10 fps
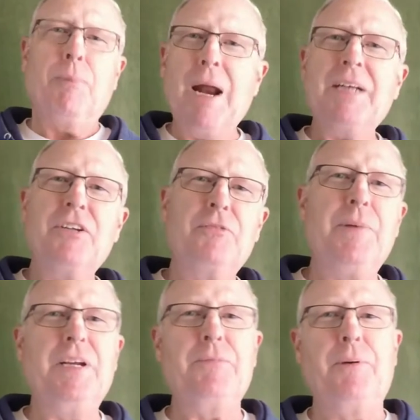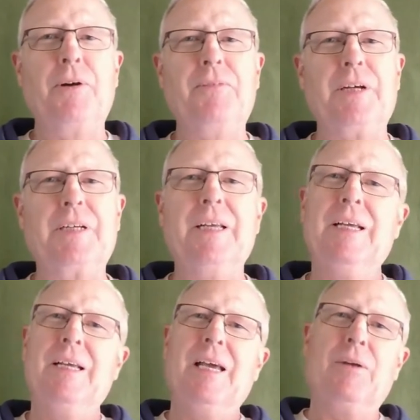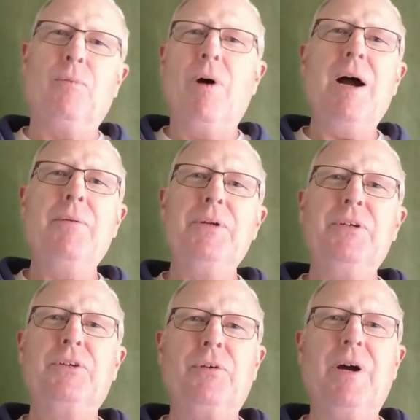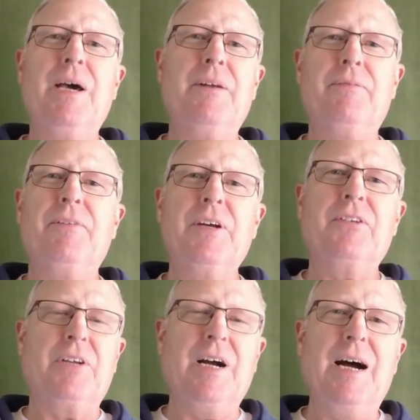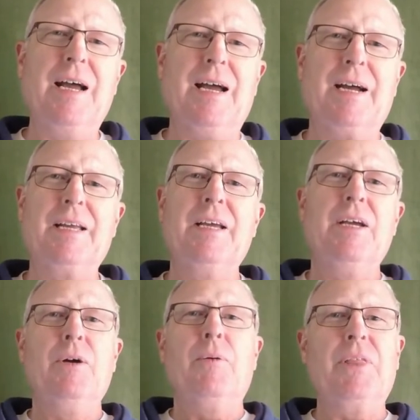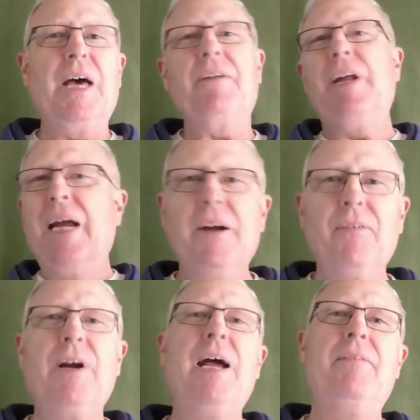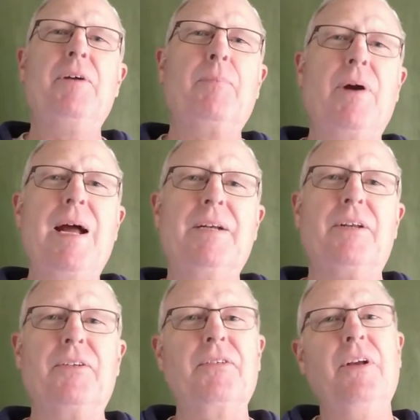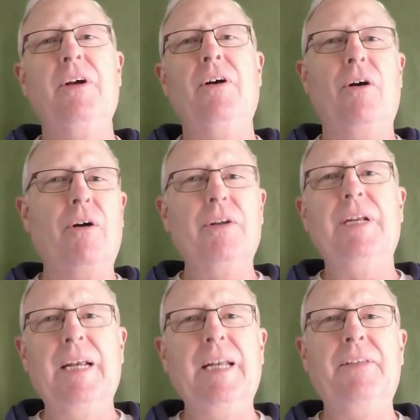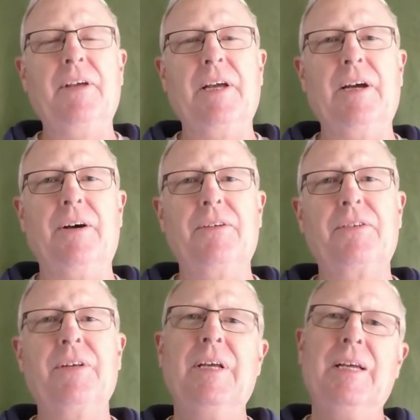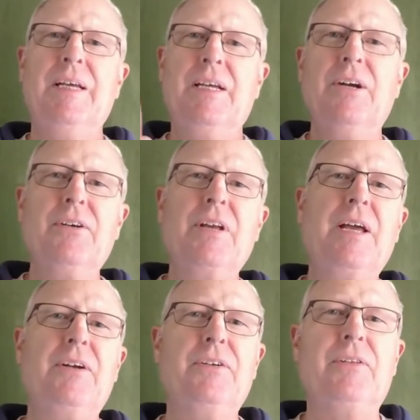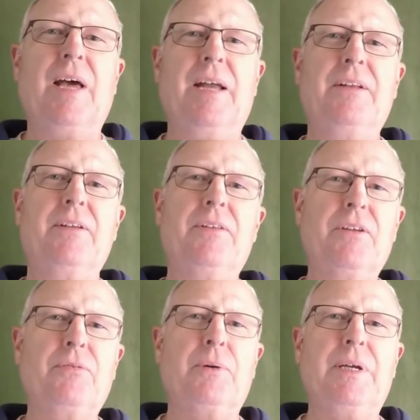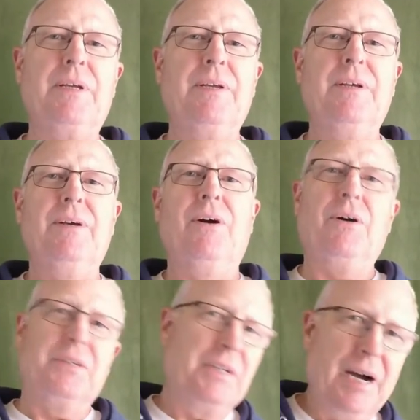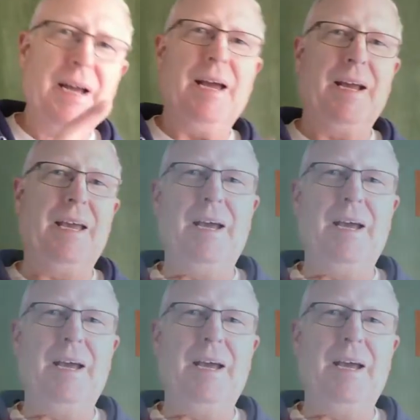Practice makes perfect. And why would you try to fix a kayak without ever having practiced on anything else? Here's how to do that this week on Kayak